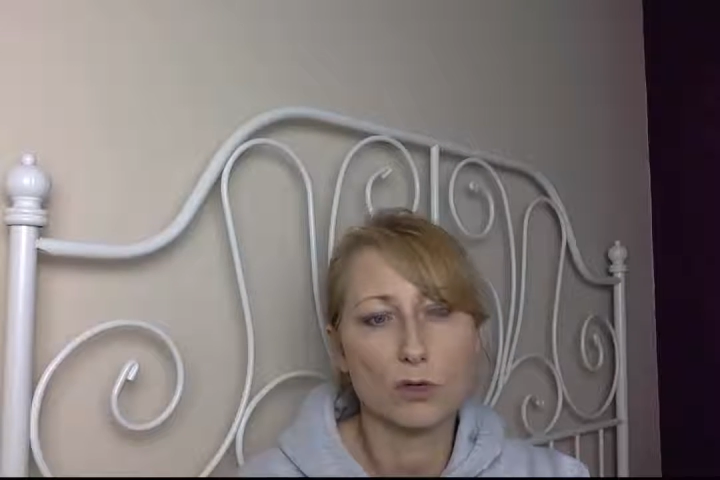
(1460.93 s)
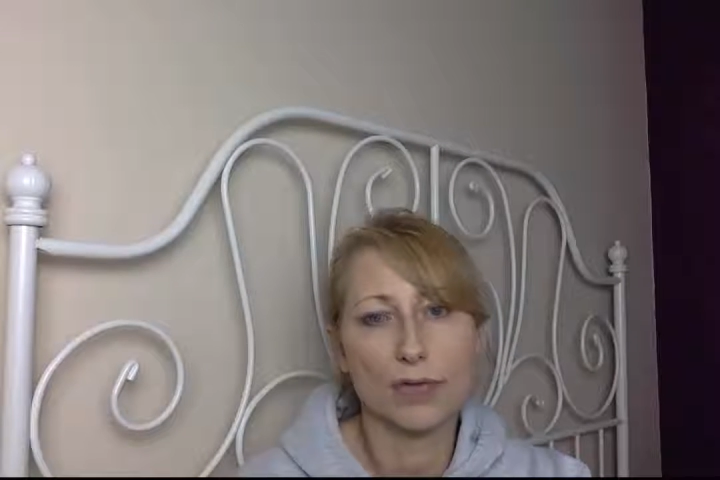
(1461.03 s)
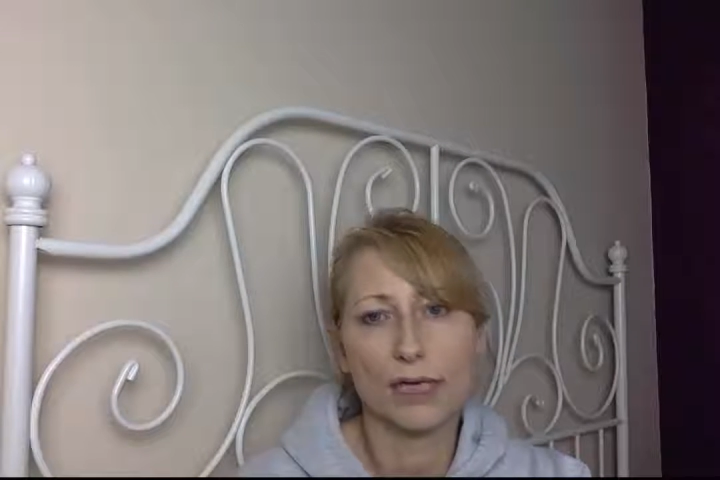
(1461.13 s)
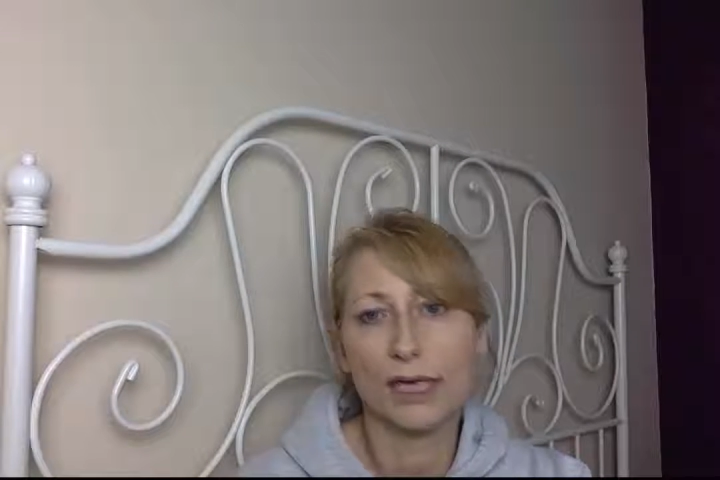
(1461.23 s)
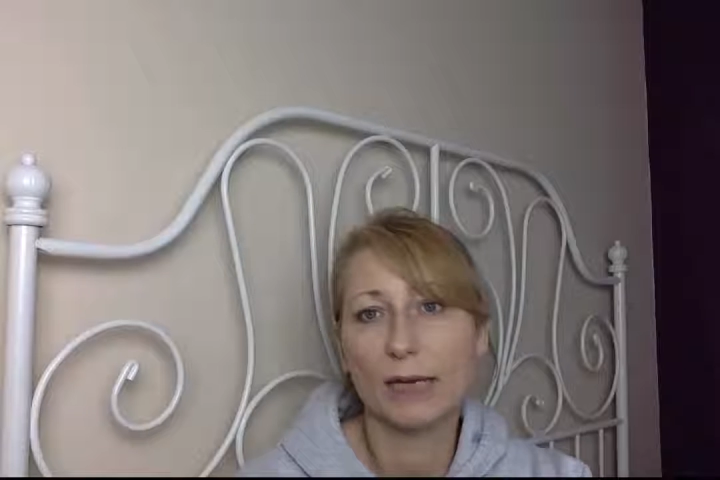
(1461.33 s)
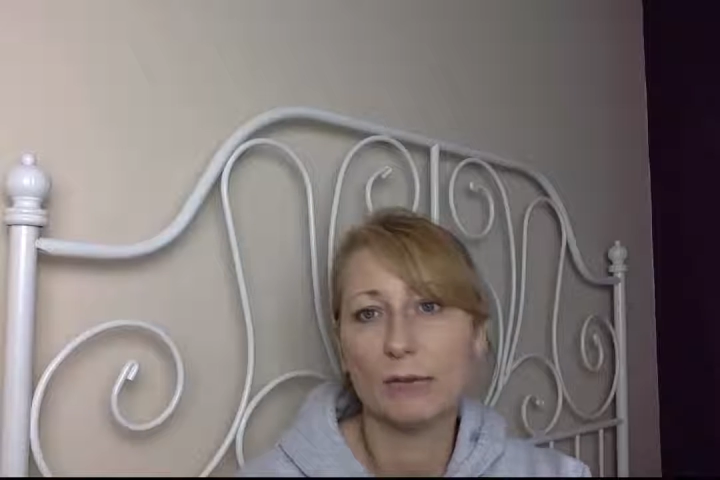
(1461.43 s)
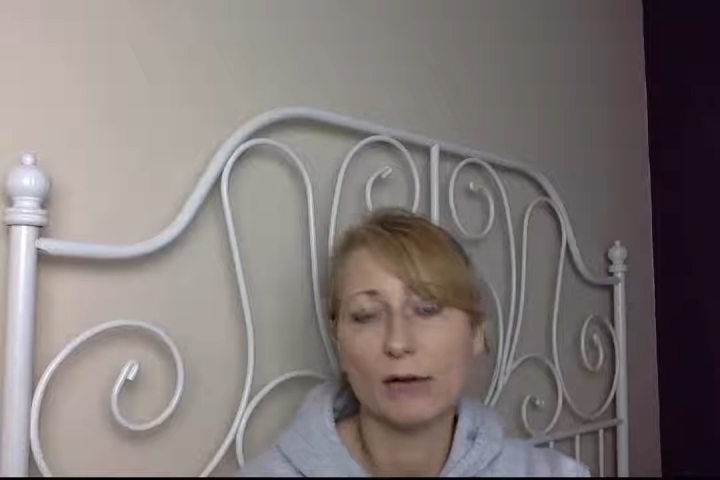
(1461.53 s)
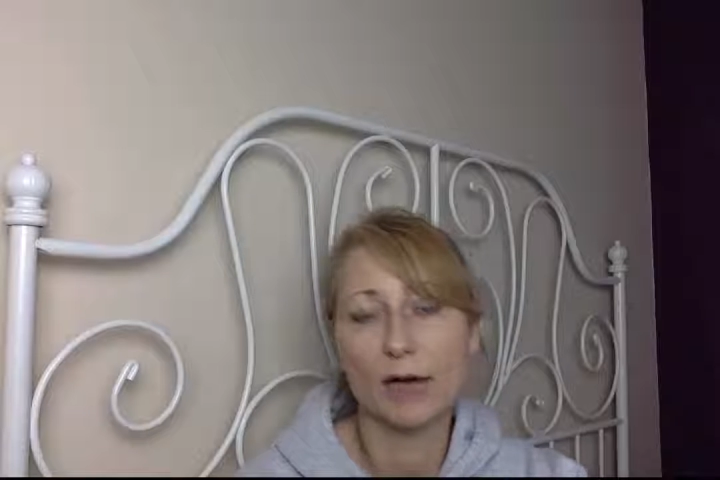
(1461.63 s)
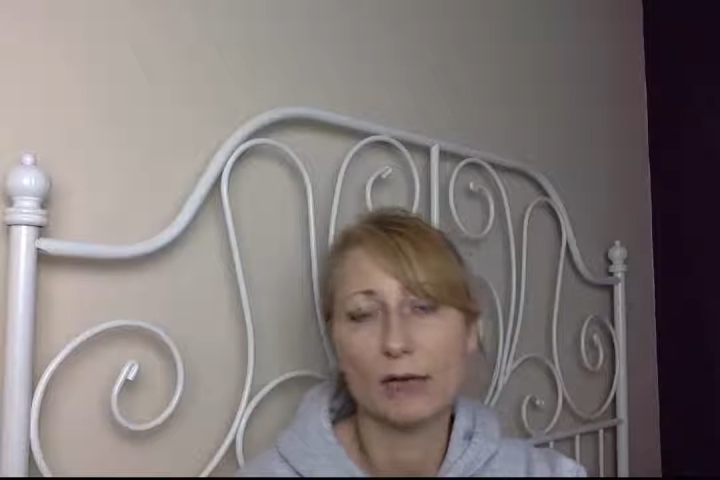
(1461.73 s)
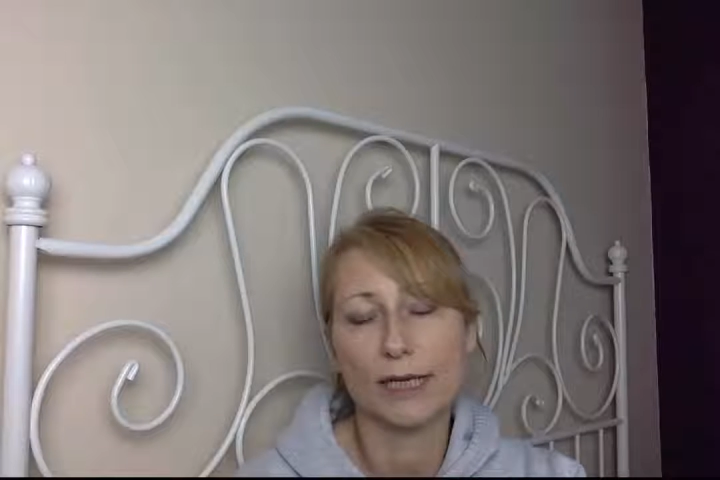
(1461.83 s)
When it came
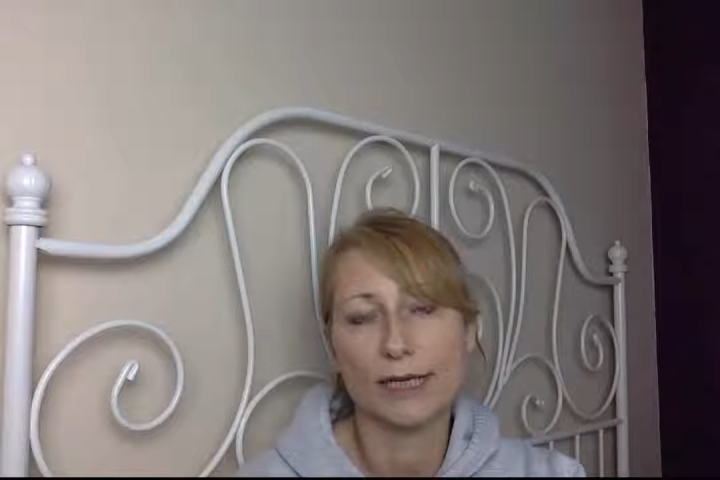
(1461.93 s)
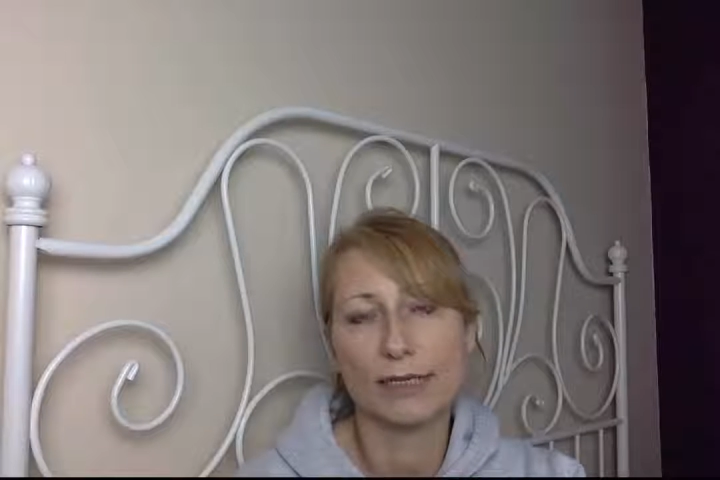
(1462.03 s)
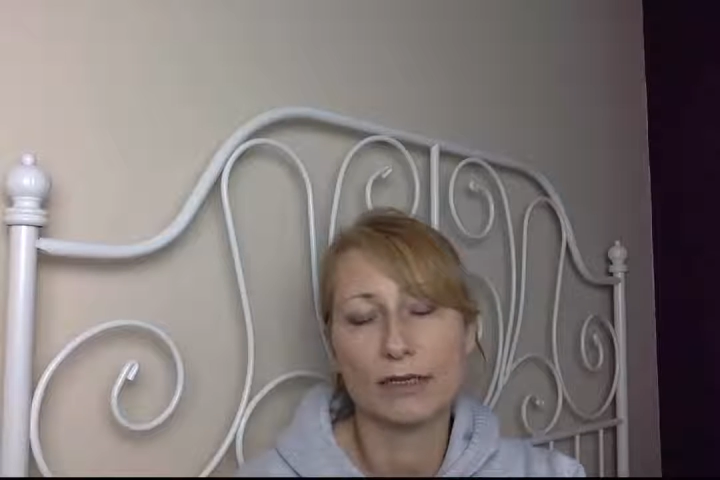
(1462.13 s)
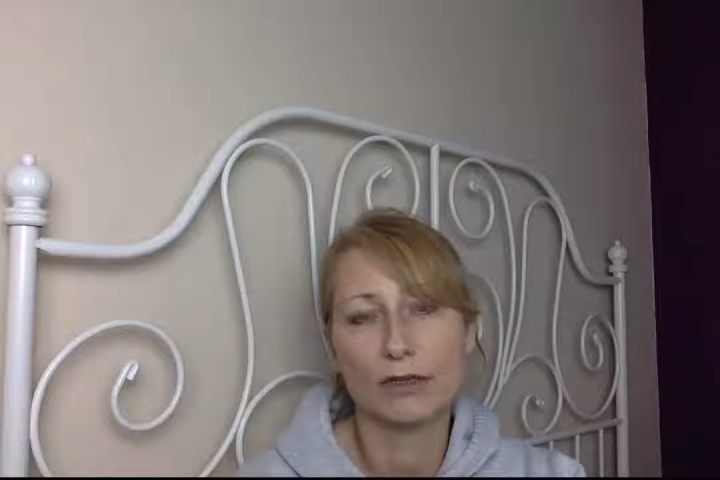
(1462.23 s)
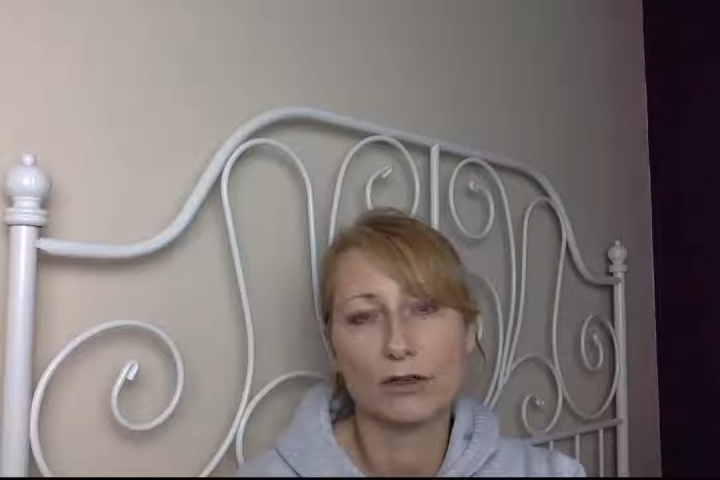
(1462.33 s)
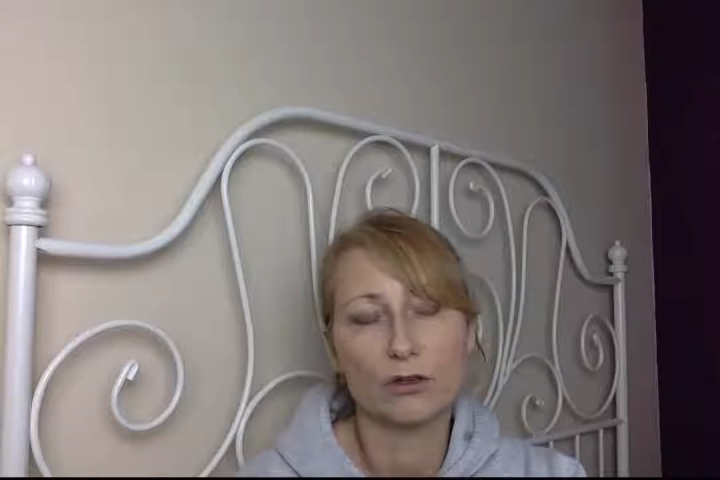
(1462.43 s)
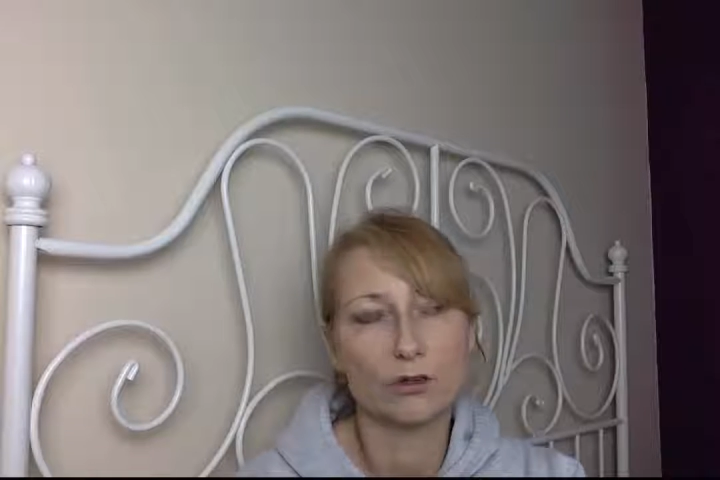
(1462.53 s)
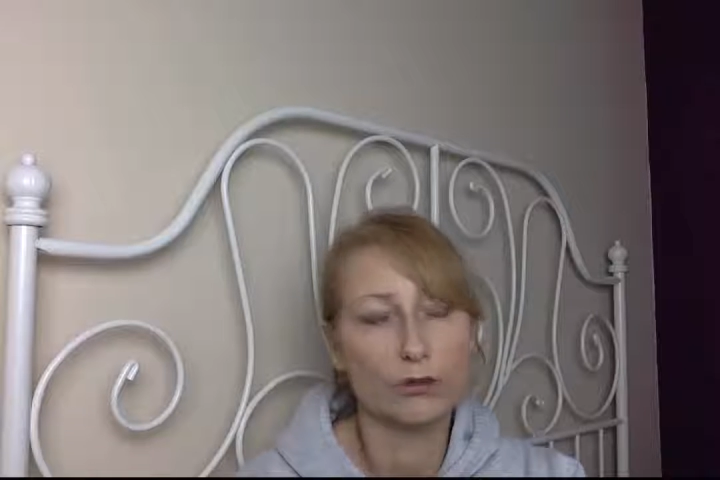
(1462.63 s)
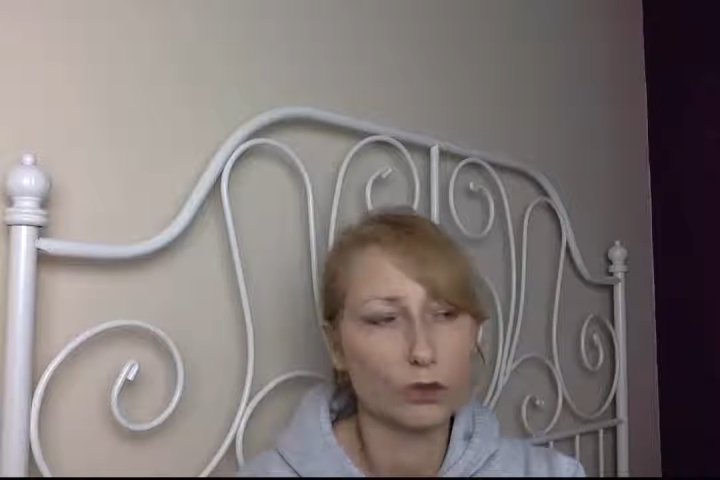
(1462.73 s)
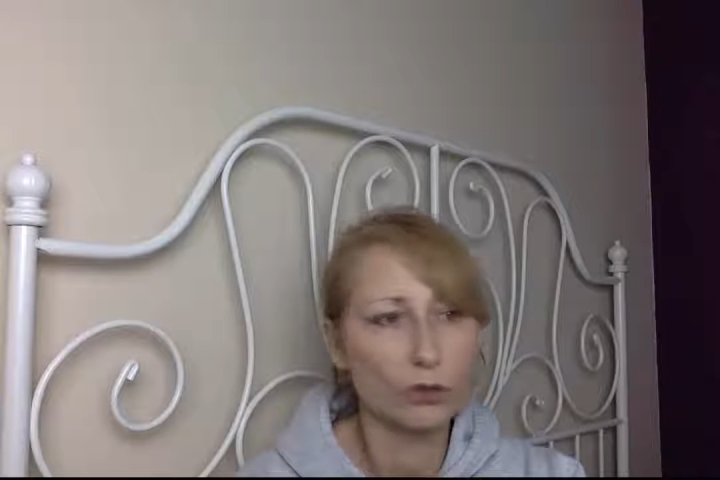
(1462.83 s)
around, I
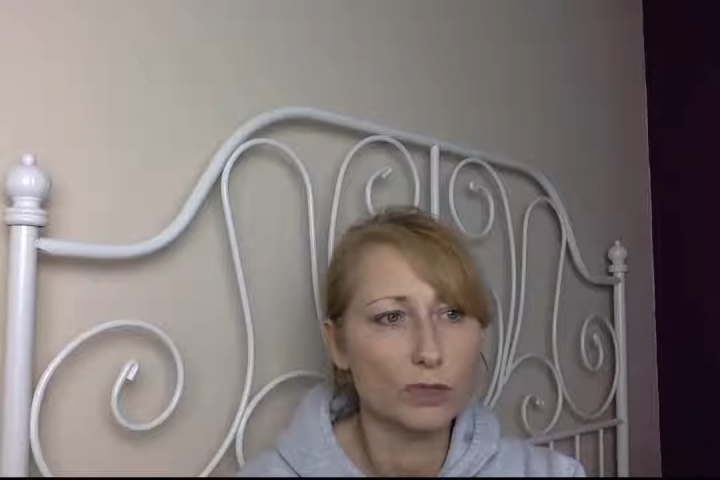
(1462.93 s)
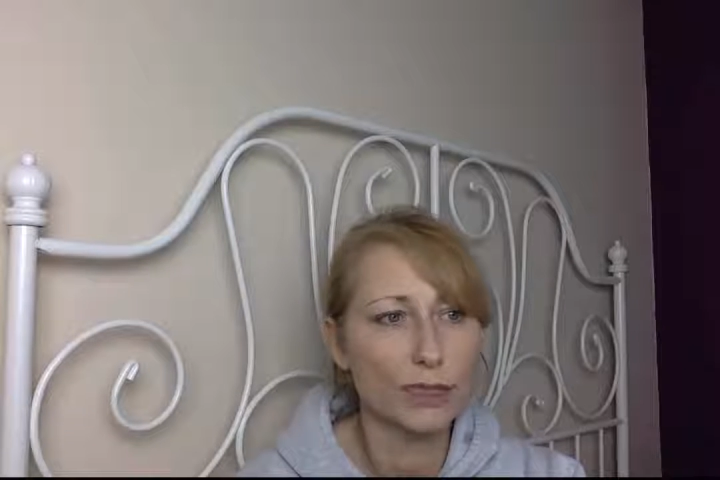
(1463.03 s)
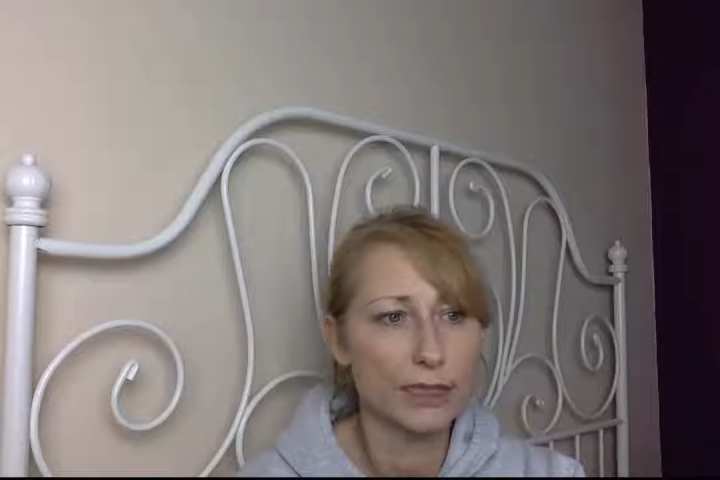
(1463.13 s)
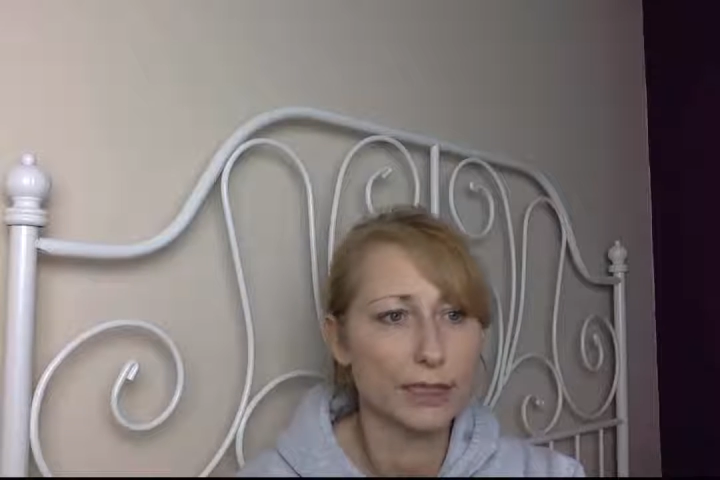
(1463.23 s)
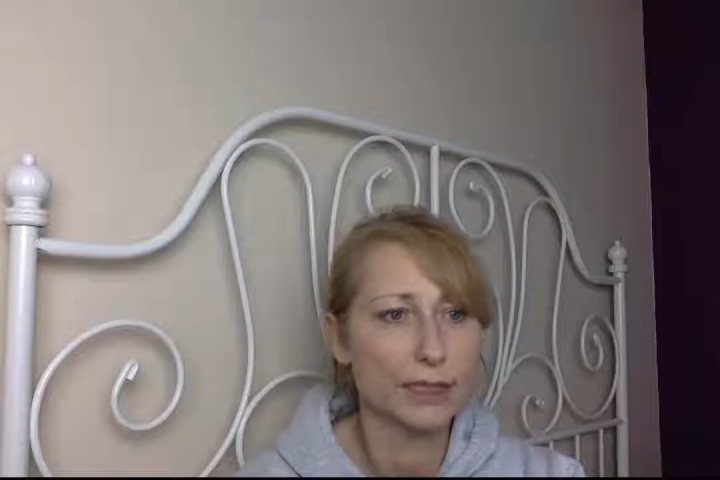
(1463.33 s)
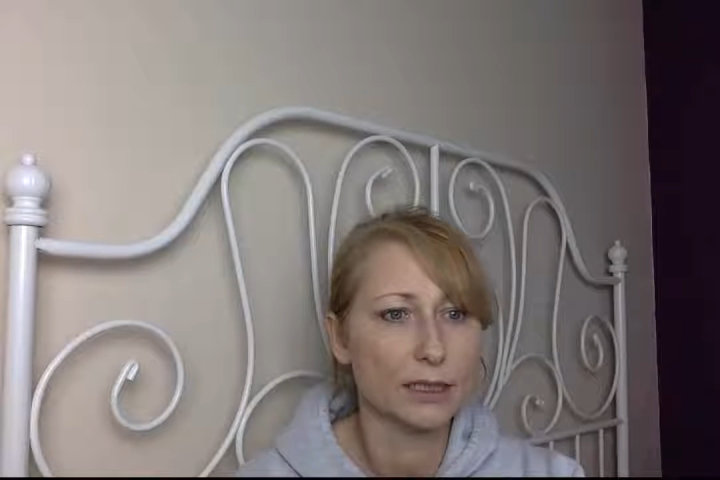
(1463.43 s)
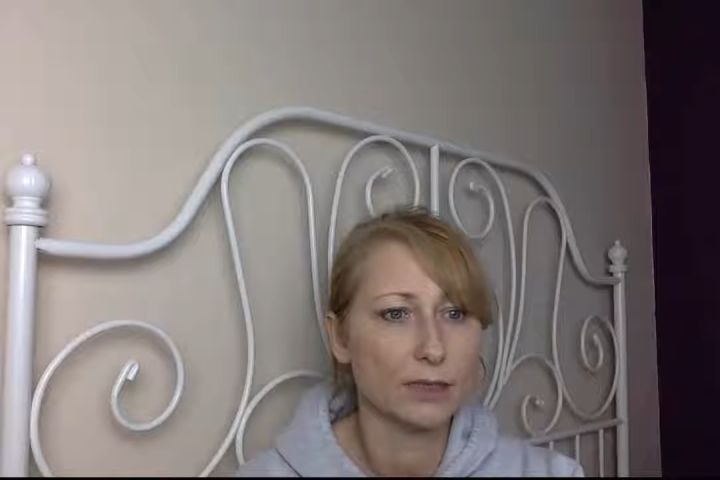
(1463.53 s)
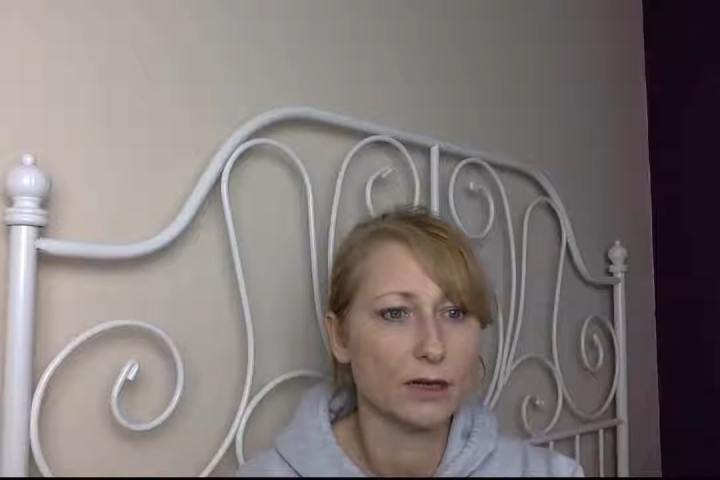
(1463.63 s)
truly didn't